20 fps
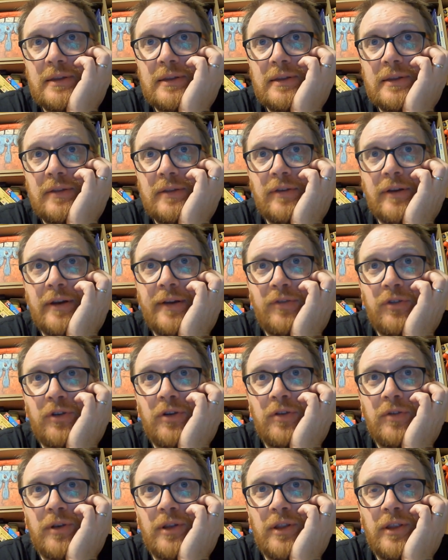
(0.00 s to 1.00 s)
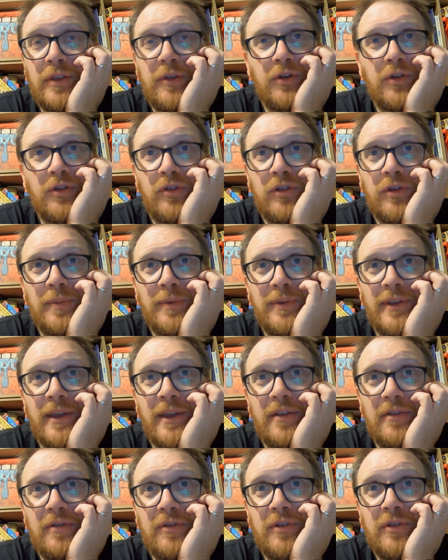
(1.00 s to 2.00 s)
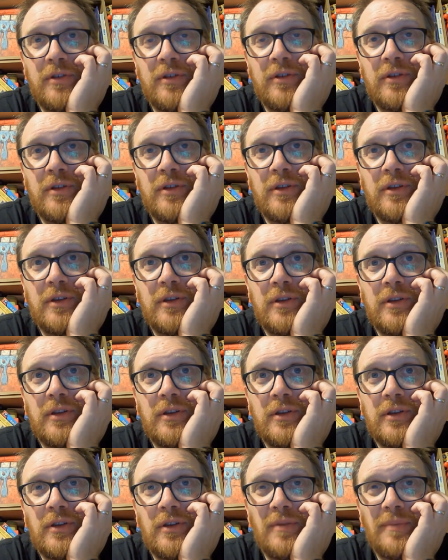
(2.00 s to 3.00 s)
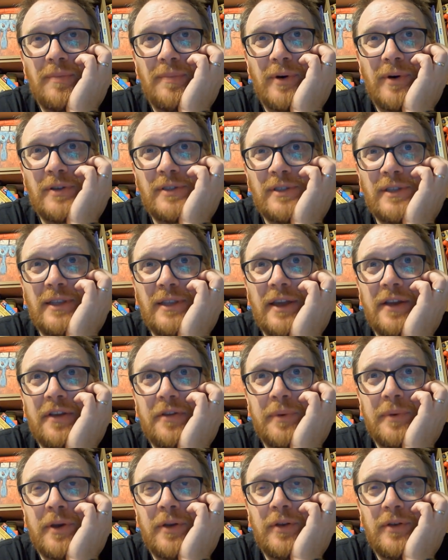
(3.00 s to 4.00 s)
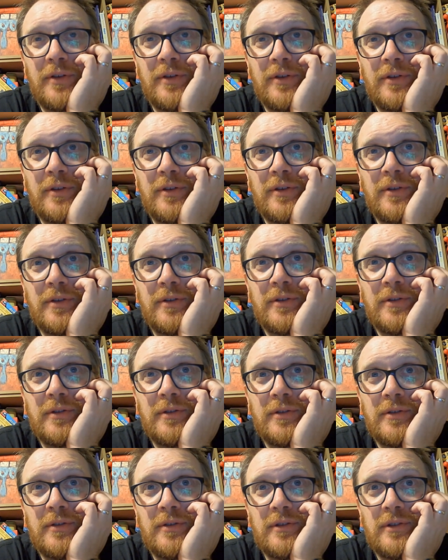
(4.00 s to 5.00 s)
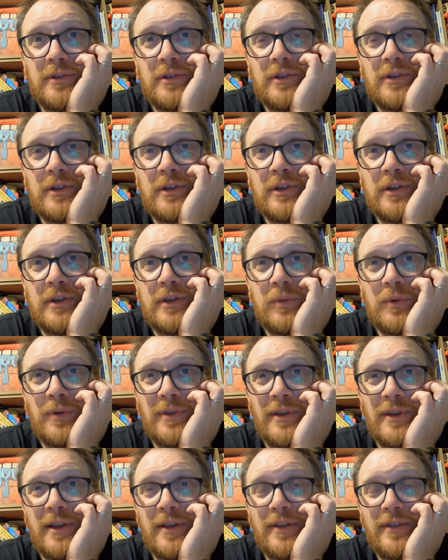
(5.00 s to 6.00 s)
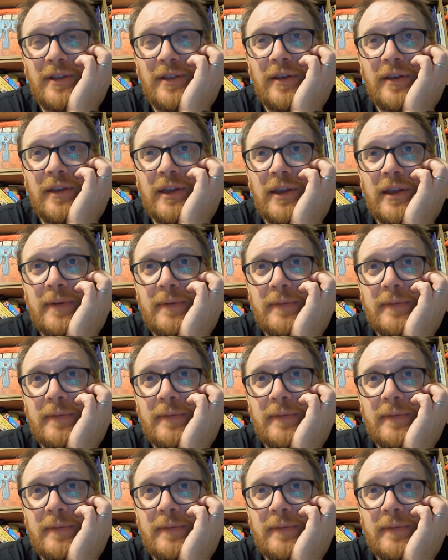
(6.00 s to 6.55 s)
So I have to do normally Christmas Eve. Boxing Day, I suppose. Was that next Sunday?